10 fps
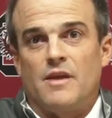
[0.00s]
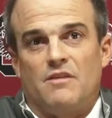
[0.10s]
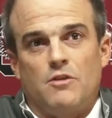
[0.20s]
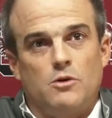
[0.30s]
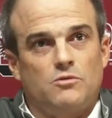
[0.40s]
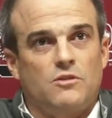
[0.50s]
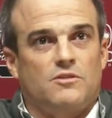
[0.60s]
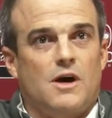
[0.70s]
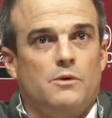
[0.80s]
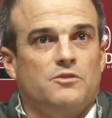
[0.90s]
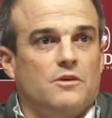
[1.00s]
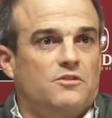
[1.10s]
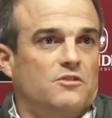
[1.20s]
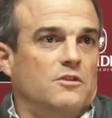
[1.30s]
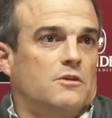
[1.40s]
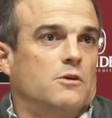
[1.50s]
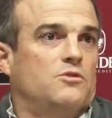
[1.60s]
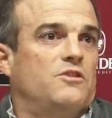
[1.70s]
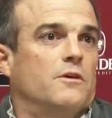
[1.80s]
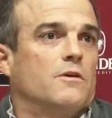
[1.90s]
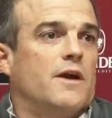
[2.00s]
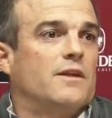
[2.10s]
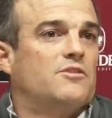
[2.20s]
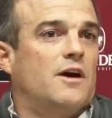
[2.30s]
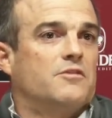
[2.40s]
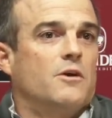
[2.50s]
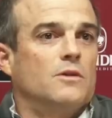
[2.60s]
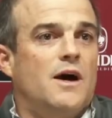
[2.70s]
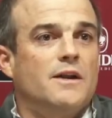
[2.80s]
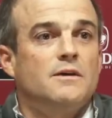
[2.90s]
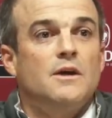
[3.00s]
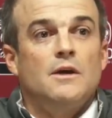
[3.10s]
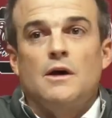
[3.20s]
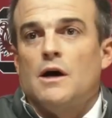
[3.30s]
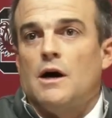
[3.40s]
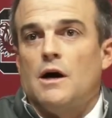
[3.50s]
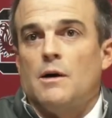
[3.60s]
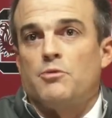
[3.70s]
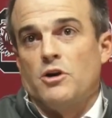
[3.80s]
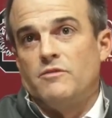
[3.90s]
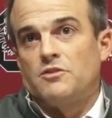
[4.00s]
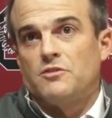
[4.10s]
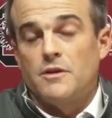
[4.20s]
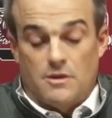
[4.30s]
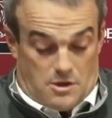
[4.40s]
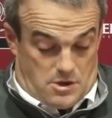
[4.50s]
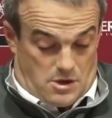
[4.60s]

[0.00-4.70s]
that I've known since I was an assistant coach here at South Carolina previously.